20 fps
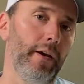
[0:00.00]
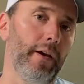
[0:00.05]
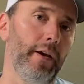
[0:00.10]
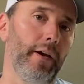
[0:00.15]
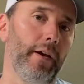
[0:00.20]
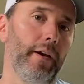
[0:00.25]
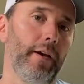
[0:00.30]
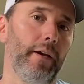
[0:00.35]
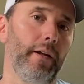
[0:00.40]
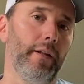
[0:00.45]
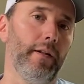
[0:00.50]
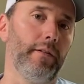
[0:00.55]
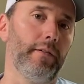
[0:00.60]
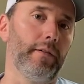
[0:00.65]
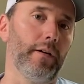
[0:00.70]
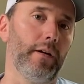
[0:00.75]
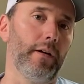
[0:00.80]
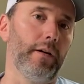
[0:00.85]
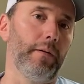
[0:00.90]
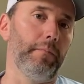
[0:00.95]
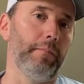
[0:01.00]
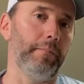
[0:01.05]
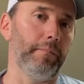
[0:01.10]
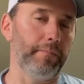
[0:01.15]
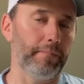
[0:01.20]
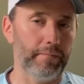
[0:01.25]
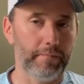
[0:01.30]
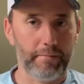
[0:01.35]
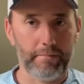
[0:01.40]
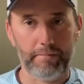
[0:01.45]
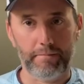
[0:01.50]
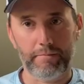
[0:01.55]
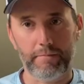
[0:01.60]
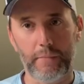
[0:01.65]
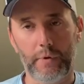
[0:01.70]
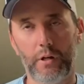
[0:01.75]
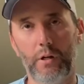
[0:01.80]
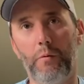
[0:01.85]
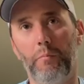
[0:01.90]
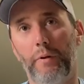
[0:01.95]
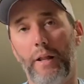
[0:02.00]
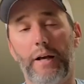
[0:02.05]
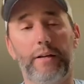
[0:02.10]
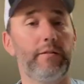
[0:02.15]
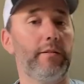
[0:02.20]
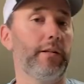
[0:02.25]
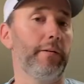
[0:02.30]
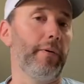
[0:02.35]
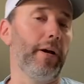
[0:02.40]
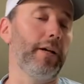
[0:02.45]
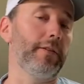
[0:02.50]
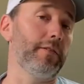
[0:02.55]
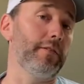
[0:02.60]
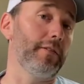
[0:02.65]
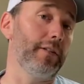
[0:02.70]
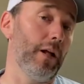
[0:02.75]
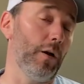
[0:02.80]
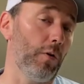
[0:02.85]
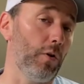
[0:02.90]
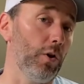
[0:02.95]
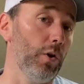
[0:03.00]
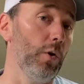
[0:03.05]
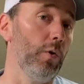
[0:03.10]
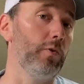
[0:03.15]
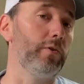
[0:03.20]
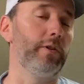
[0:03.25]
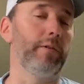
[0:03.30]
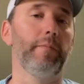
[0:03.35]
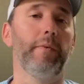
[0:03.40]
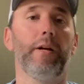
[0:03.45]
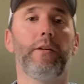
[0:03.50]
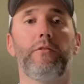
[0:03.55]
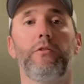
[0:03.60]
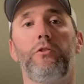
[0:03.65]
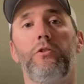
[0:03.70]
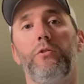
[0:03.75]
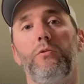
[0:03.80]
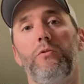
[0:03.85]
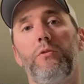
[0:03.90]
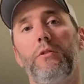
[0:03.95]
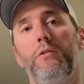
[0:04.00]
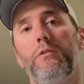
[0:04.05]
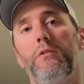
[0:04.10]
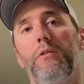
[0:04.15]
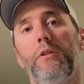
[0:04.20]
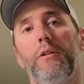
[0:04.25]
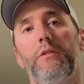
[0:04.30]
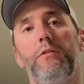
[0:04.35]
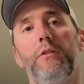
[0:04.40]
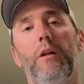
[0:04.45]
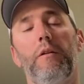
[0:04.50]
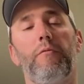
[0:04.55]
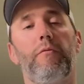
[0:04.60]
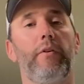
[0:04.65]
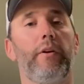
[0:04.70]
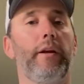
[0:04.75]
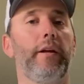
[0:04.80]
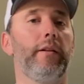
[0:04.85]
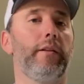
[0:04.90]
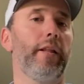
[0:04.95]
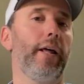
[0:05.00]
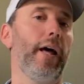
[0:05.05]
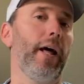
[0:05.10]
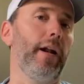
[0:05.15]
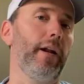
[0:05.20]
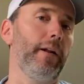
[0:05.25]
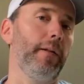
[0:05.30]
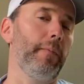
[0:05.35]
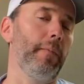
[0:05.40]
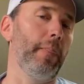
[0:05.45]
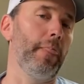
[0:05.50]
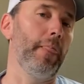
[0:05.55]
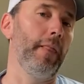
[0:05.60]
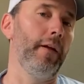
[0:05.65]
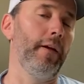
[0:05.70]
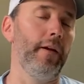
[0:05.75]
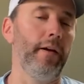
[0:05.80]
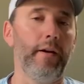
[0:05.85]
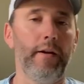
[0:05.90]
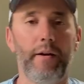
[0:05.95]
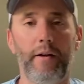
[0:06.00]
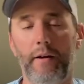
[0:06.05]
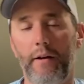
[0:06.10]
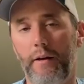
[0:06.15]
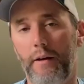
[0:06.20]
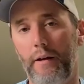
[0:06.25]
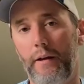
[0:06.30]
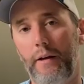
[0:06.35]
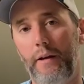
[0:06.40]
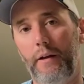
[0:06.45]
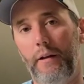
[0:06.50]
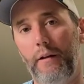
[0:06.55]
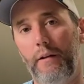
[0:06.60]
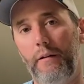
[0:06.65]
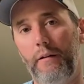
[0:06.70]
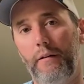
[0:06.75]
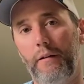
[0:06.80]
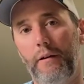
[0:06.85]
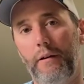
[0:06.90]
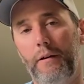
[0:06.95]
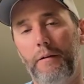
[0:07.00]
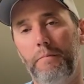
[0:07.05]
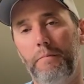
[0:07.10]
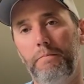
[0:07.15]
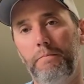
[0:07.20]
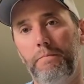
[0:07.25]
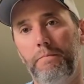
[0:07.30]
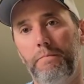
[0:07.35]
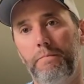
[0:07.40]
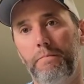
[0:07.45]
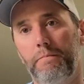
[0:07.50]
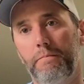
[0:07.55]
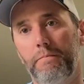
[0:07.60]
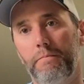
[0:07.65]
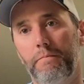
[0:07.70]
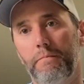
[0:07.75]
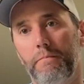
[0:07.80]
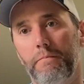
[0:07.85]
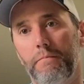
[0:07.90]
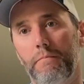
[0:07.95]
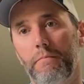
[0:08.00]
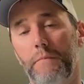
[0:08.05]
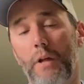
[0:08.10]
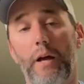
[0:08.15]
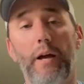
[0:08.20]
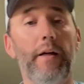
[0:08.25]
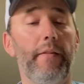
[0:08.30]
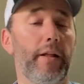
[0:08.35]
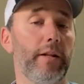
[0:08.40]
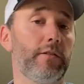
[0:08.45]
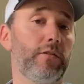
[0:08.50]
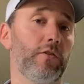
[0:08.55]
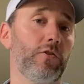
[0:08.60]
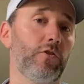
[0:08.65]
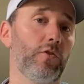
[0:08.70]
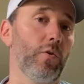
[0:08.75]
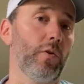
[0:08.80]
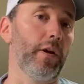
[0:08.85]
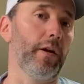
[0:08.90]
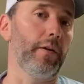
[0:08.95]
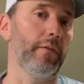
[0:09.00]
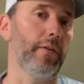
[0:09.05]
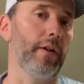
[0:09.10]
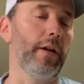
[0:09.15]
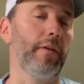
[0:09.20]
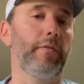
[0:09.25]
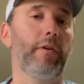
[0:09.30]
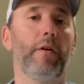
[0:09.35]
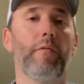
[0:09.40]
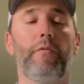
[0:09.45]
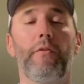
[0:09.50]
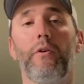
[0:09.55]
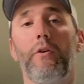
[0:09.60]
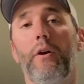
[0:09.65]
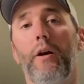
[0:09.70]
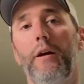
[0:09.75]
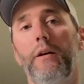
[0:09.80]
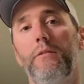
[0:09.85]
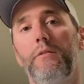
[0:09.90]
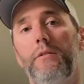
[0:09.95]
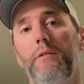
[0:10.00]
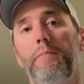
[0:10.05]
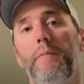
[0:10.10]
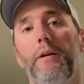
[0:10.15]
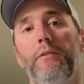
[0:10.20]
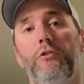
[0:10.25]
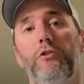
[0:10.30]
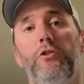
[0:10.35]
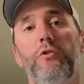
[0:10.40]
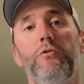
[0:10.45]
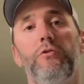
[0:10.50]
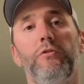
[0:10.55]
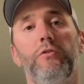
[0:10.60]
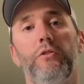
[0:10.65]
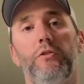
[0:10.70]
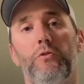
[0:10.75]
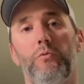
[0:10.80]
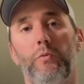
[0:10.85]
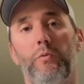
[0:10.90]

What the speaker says: And, you know, black sea bass is now closed in Massachusetts, so let's not forget that. And, yeah, that's the story that I've got for you guys in Massachusetts this